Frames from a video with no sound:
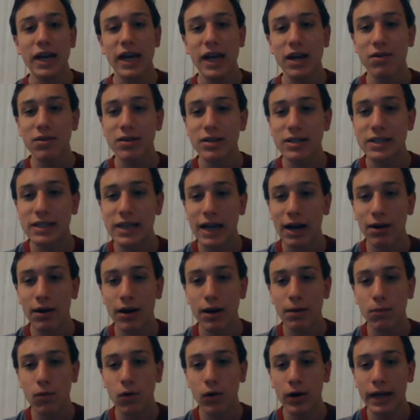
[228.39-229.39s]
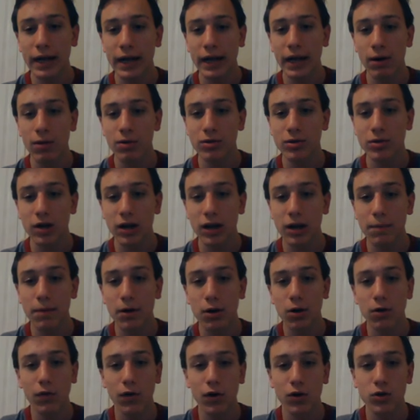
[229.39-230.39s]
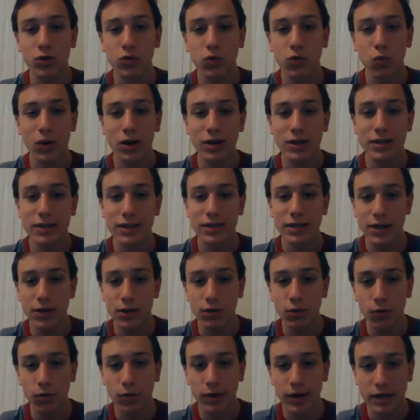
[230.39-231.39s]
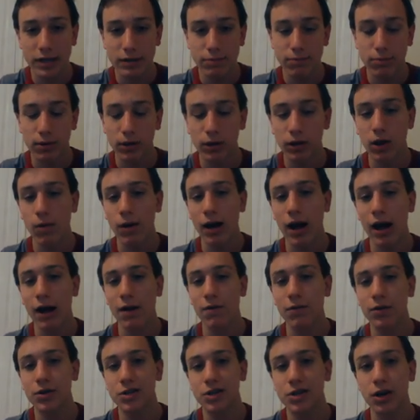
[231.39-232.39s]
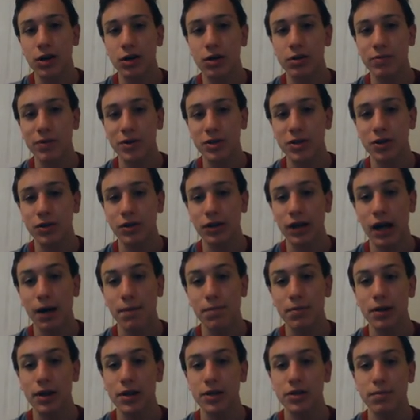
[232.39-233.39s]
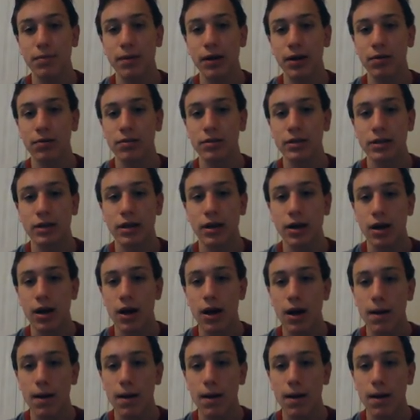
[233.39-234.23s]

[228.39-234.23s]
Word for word: Here is Saturday morning. Here we're talking about over 20 degrees below average air, especially on the Appalachian Mountains.